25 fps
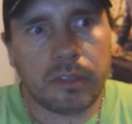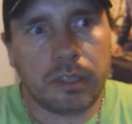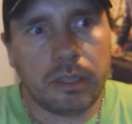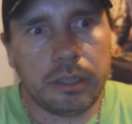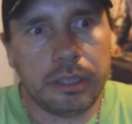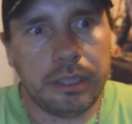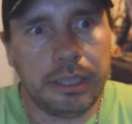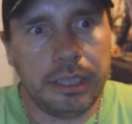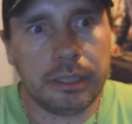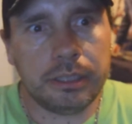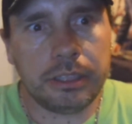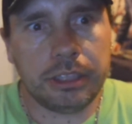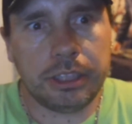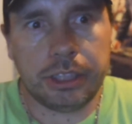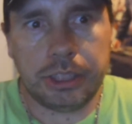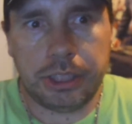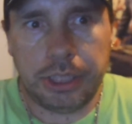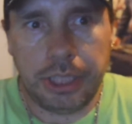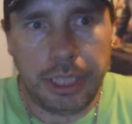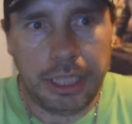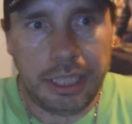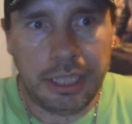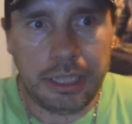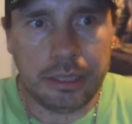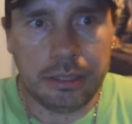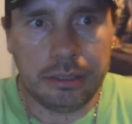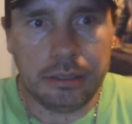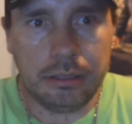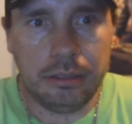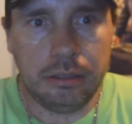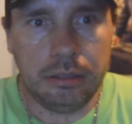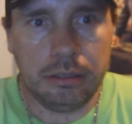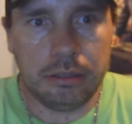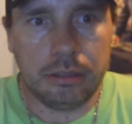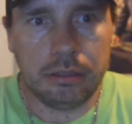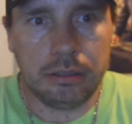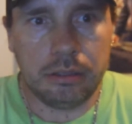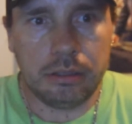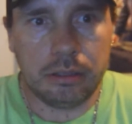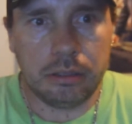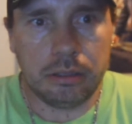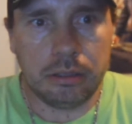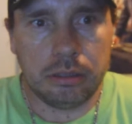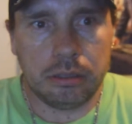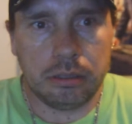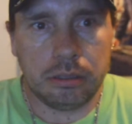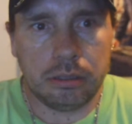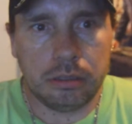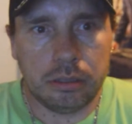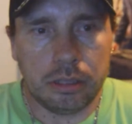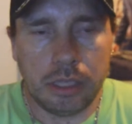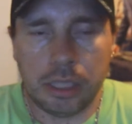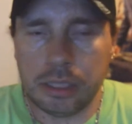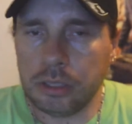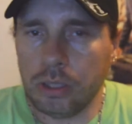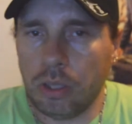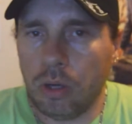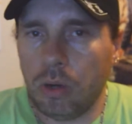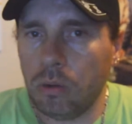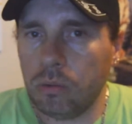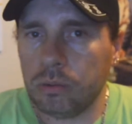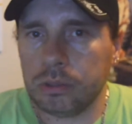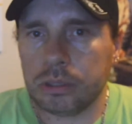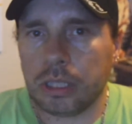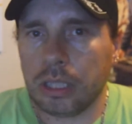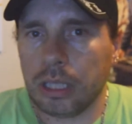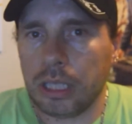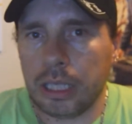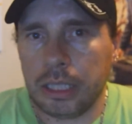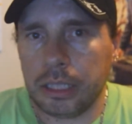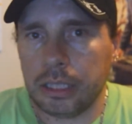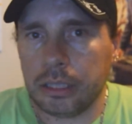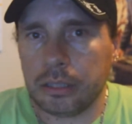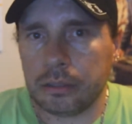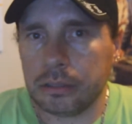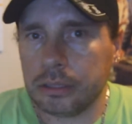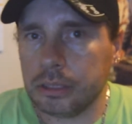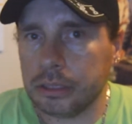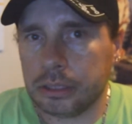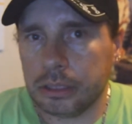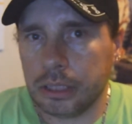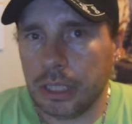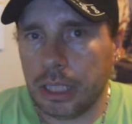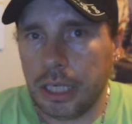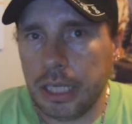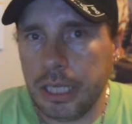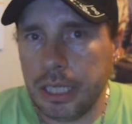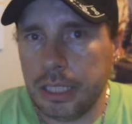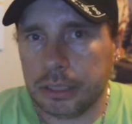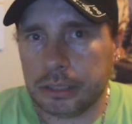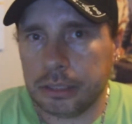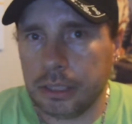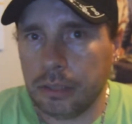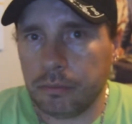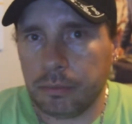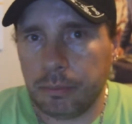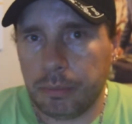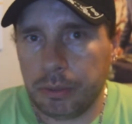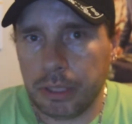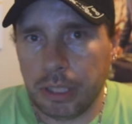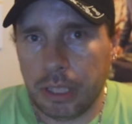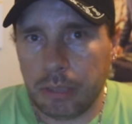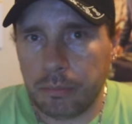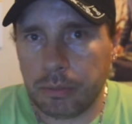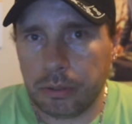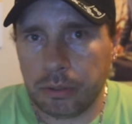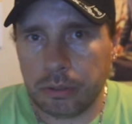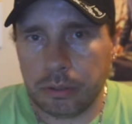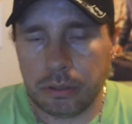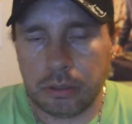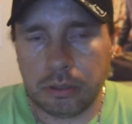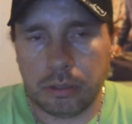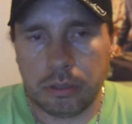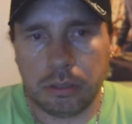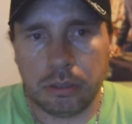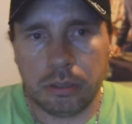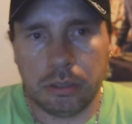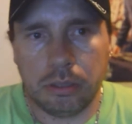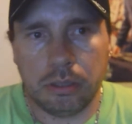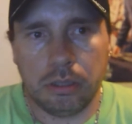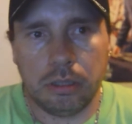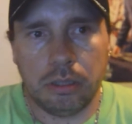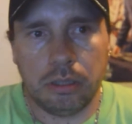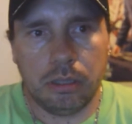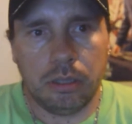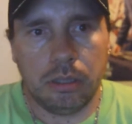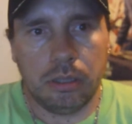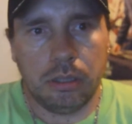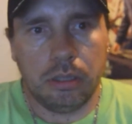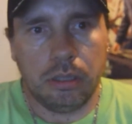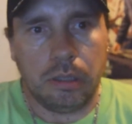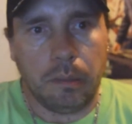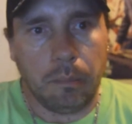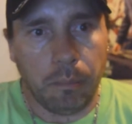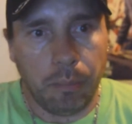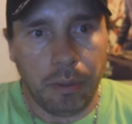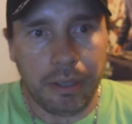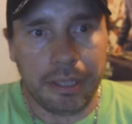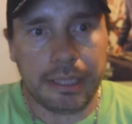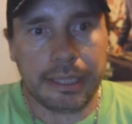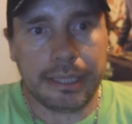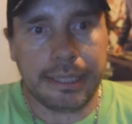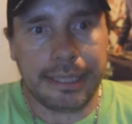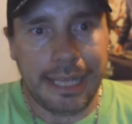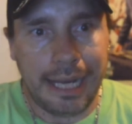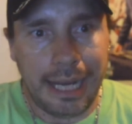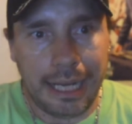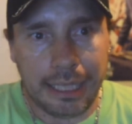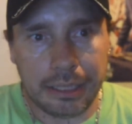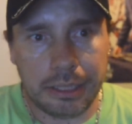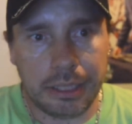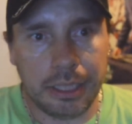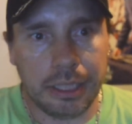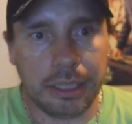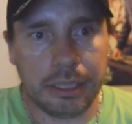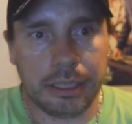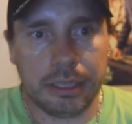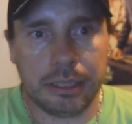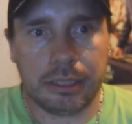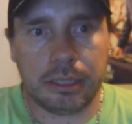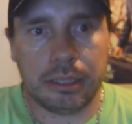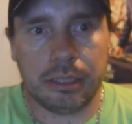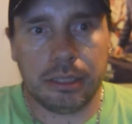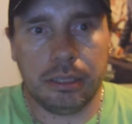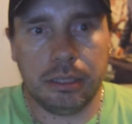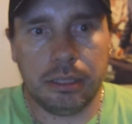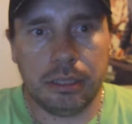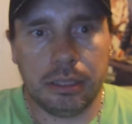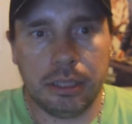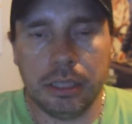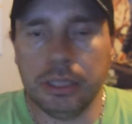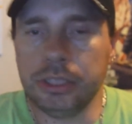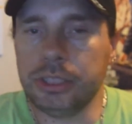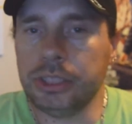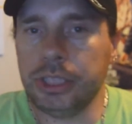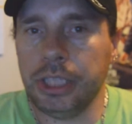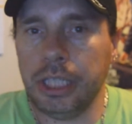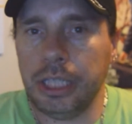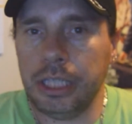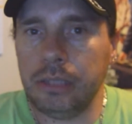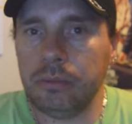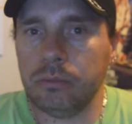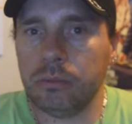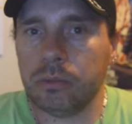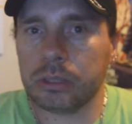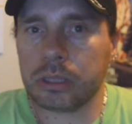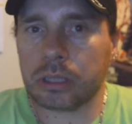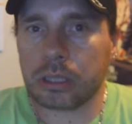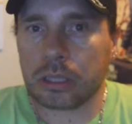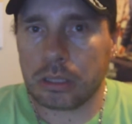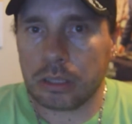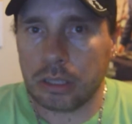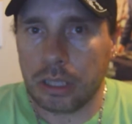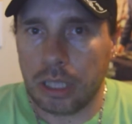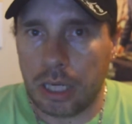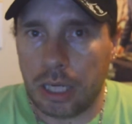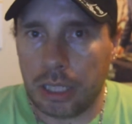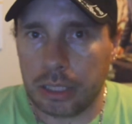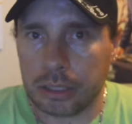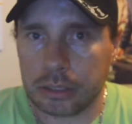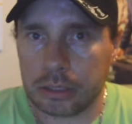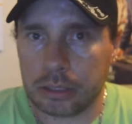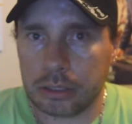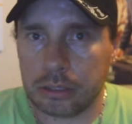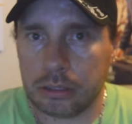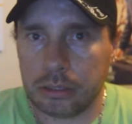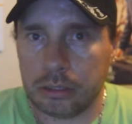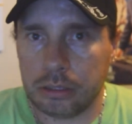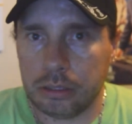This chain is always laying there on the side. It's never been up. But that night, the chain was locked.